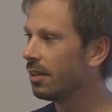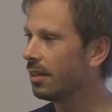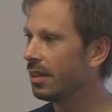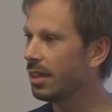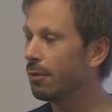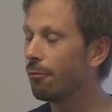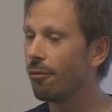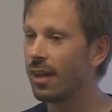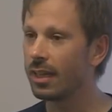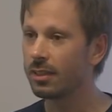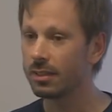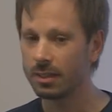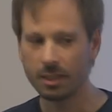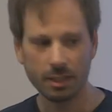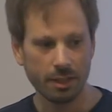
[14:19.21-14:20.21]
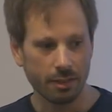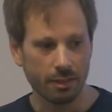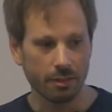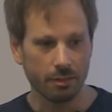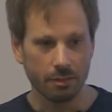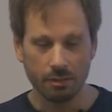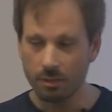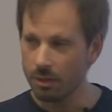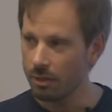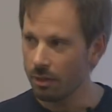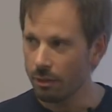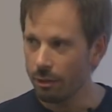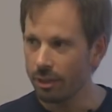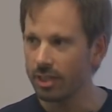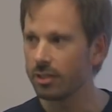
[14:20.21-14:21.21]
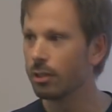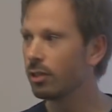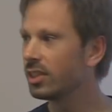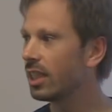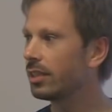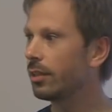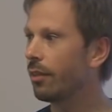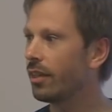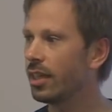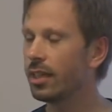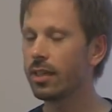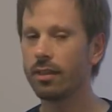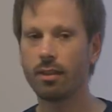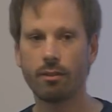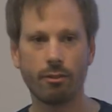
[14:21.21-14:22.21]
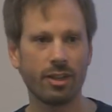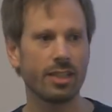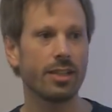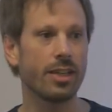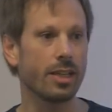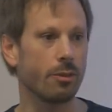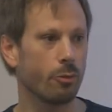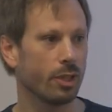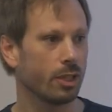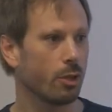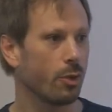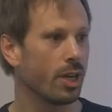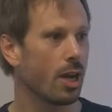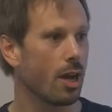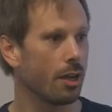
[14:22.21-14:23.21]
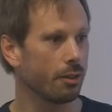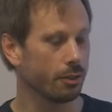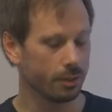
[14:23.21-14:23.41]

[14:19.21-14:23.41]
In fact, there is no such thing as threading going on